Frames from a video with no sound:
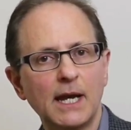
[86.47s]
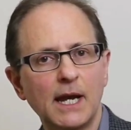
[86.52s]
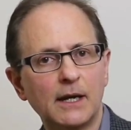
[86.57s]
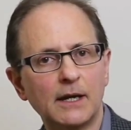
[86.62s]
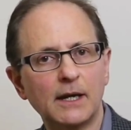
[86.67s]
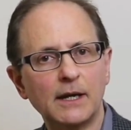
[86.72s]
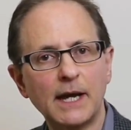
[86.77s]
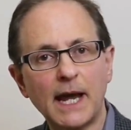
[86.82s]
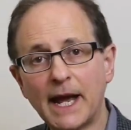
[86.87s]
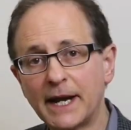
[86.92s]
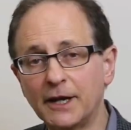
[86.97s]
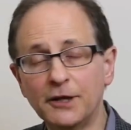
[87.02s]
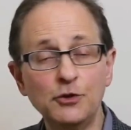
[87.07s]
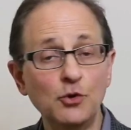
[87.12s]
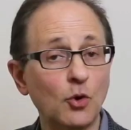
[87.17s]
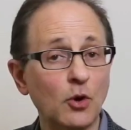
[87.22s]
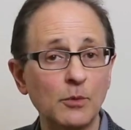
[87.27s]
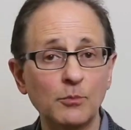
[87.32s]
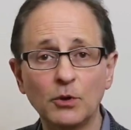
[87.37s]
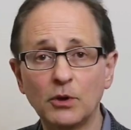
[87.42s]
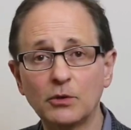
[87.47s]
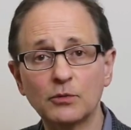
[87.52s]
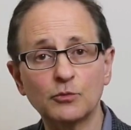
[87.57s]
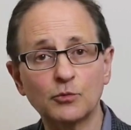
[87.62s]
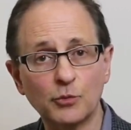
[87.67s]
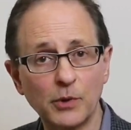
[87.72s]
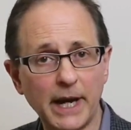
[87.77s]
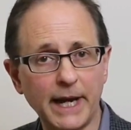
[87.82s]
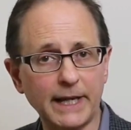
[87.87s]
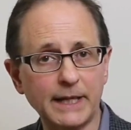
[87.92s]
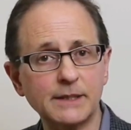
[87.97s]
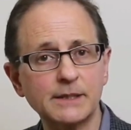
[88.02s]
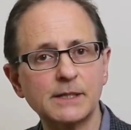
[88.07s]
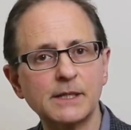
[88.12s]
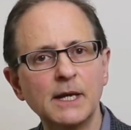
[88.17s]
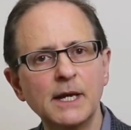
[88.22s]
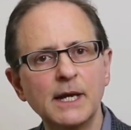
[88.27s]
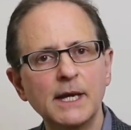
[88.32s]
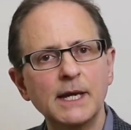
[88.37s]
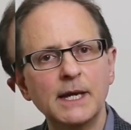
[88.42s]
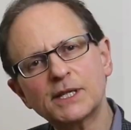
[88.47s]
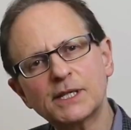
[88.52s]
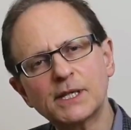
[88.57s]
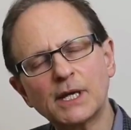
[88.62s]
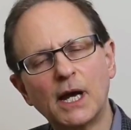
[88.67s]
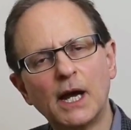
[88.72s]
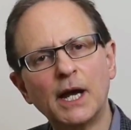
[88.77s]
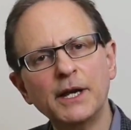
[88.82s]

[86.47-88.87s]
at a normal rate. It's just